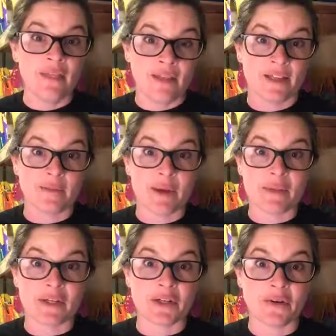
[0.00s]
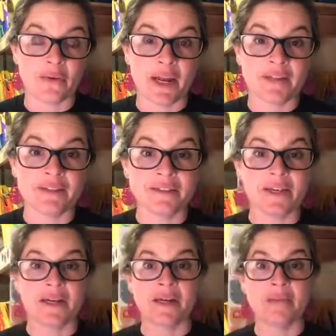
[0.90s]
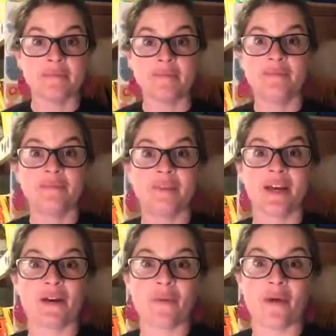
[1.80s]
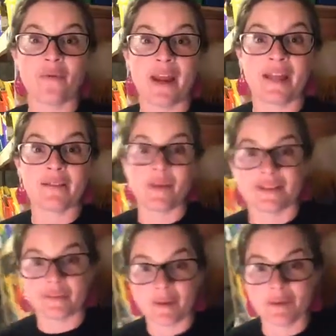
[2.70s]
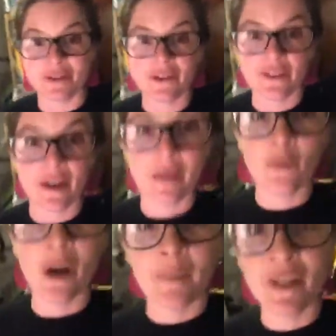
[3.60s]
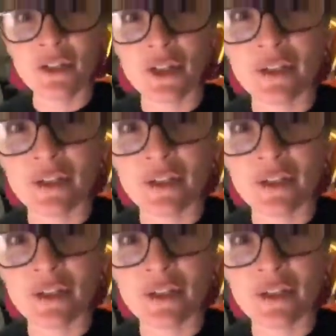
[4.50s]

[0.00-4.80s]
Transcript: That's my political rant. I don't know about rant, but that's my political thought. I'm wearing my shirt